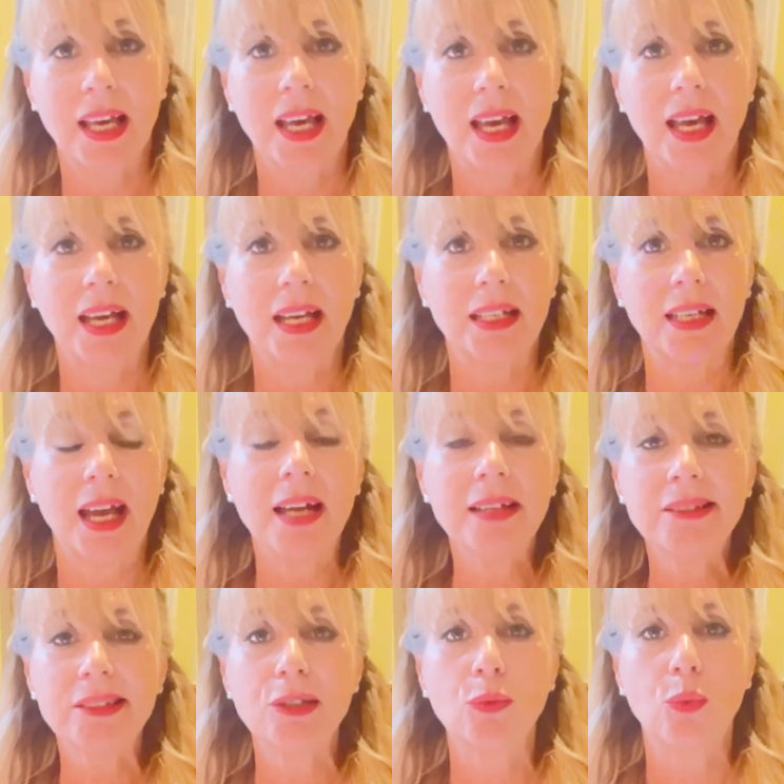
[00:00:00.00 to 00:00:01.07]
And
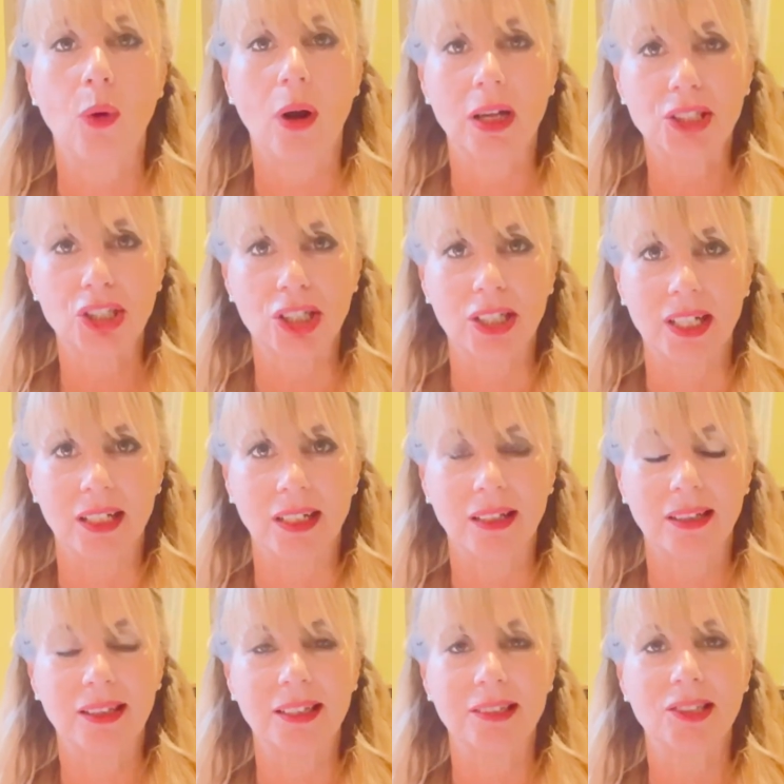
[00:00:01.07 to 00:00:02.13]
as they're watching
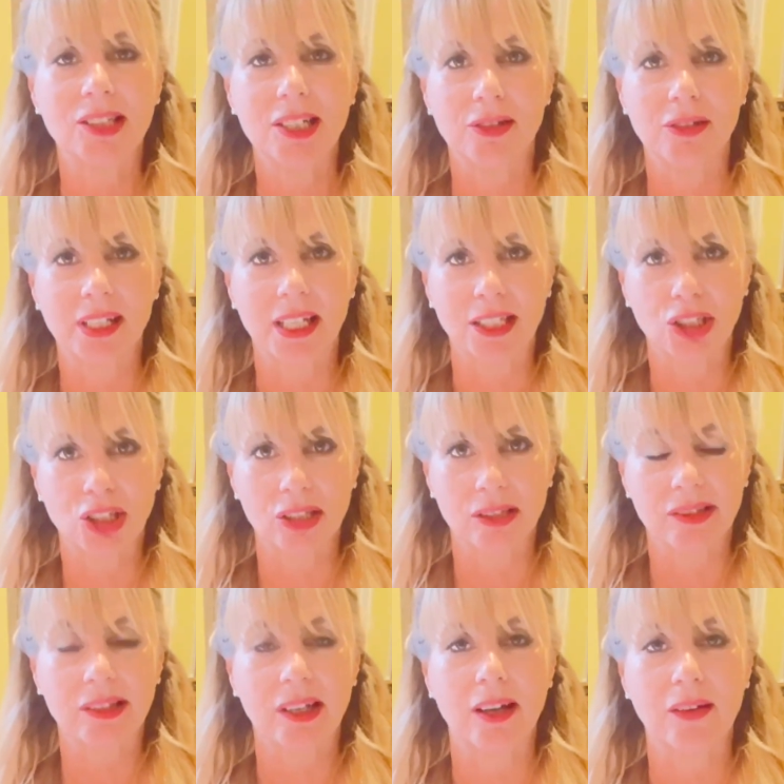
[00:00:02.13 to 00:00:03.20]
the
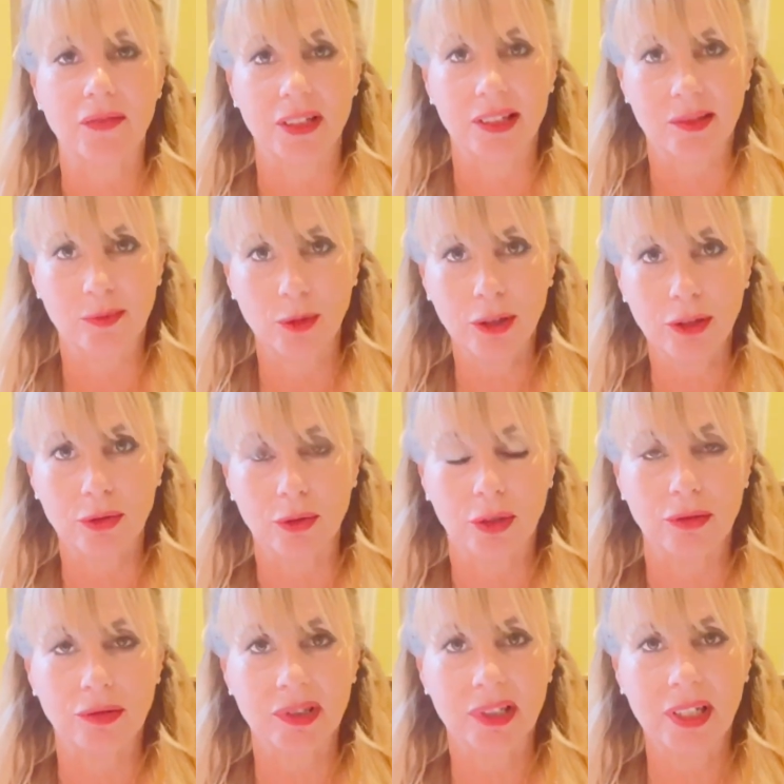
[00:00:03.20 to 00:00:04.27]
interrogations of these
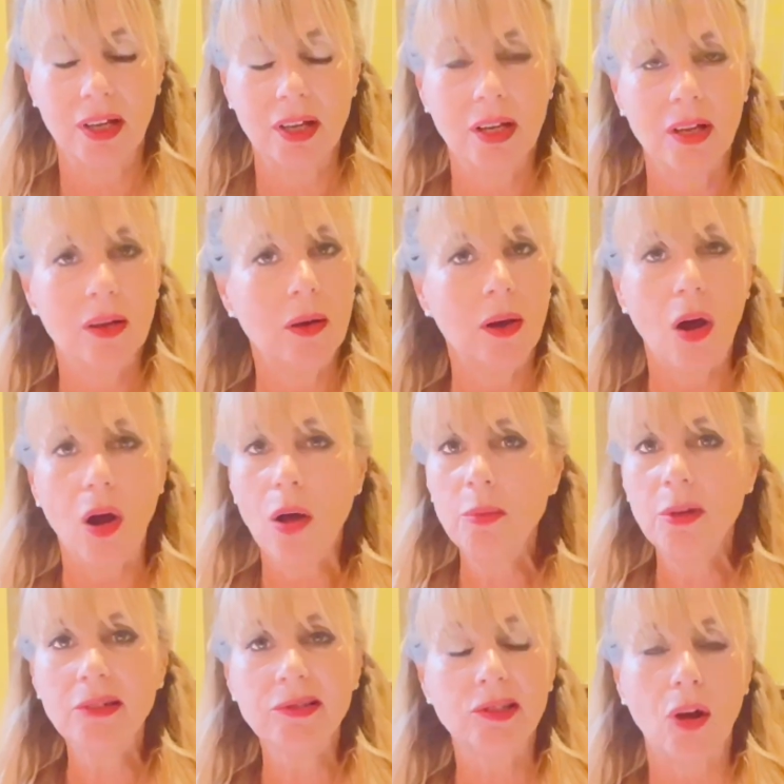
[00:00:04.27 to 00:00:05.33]
murderers,
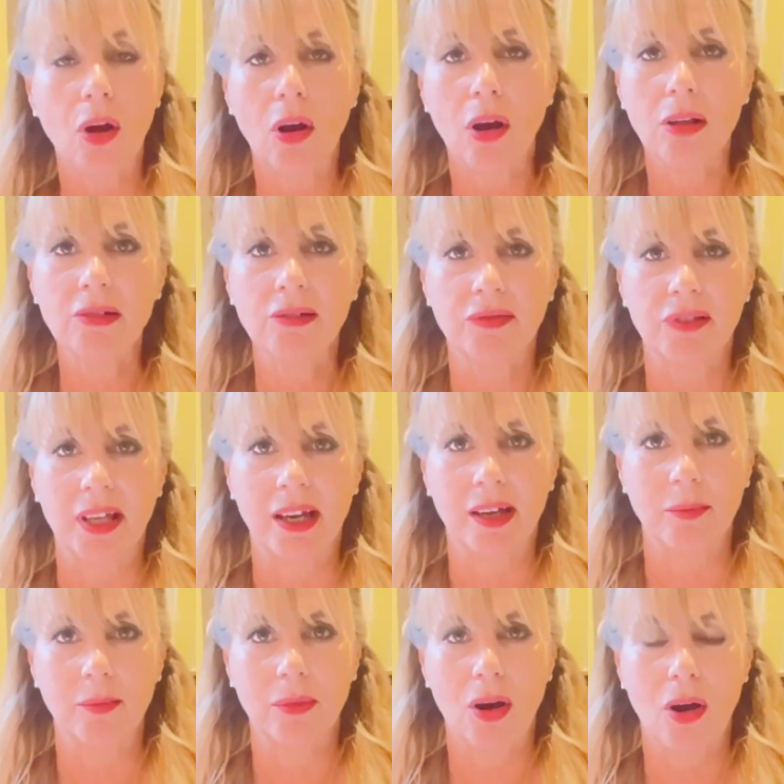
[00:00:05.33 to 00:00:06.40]
almost all of
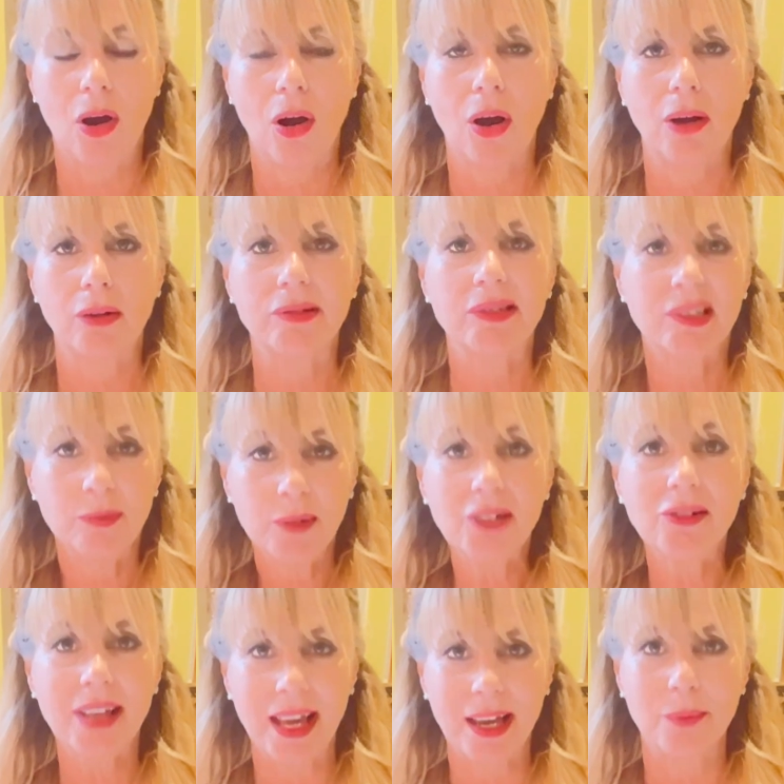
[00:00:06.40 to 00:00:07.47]
them are smear
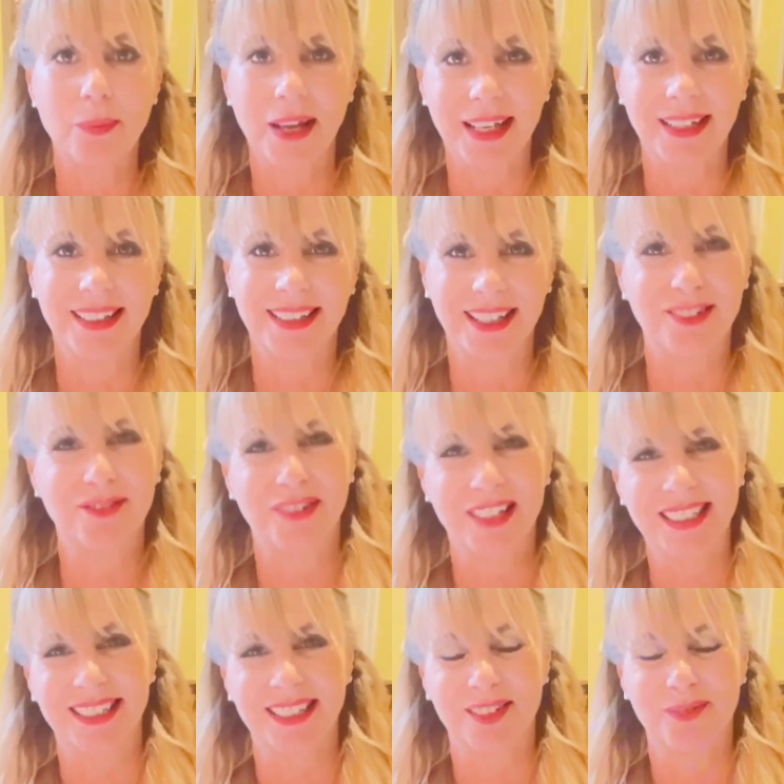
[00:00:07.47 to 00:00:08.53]
campaigning their
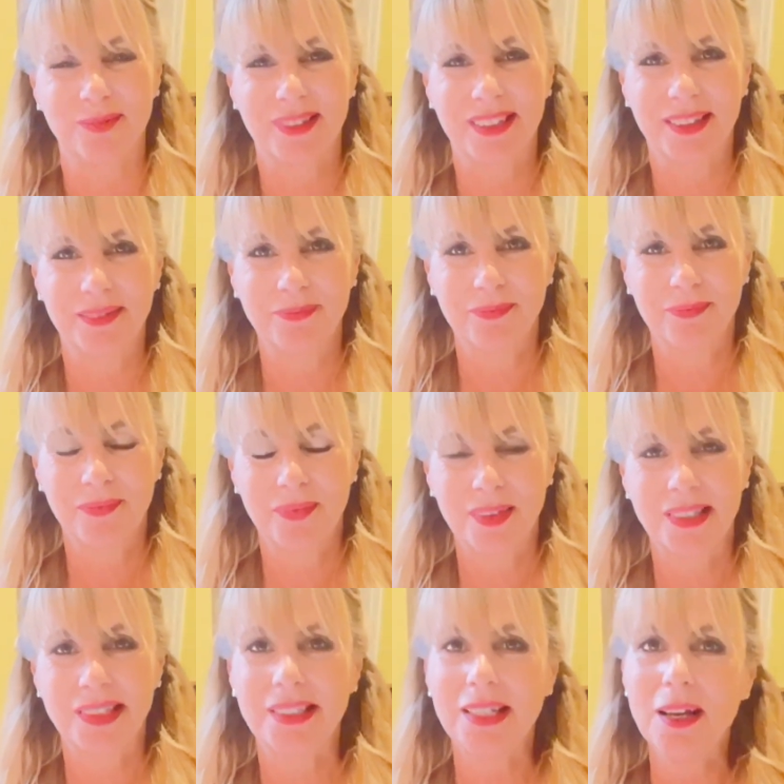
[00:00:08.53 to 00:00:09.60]
victims,
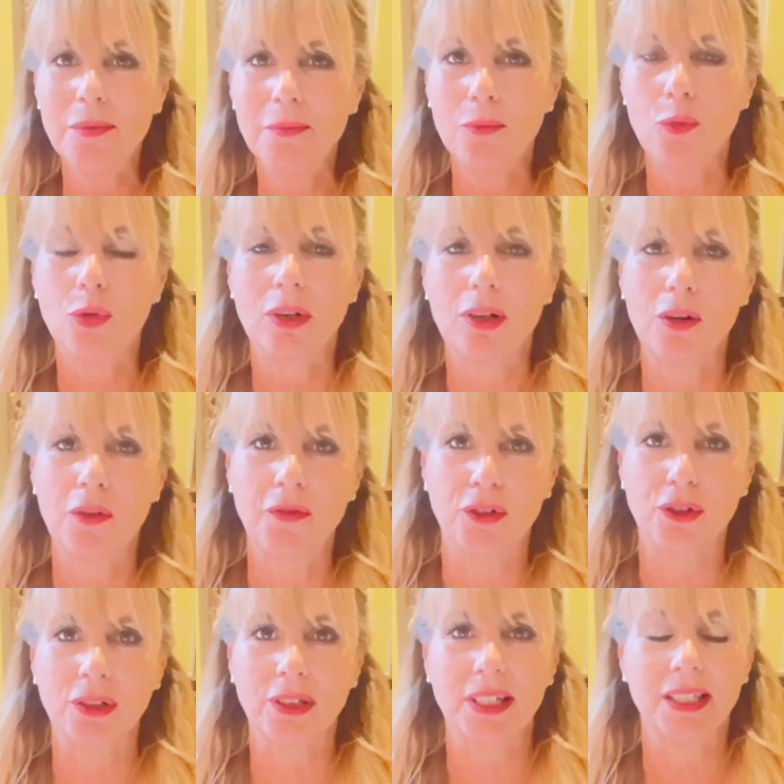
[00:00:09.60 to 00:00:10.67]
some more
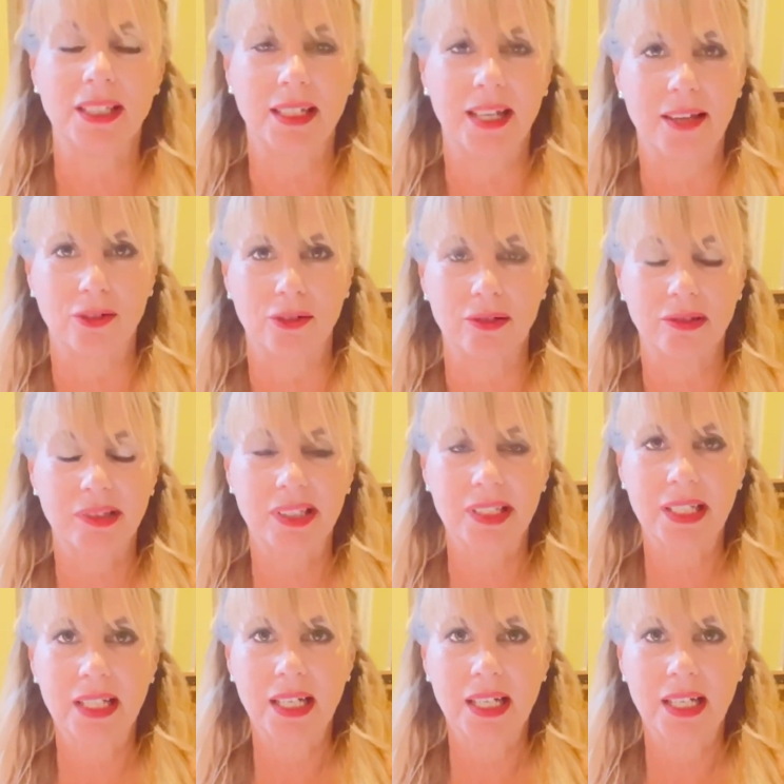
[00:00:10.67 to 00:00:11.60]
overtly than others.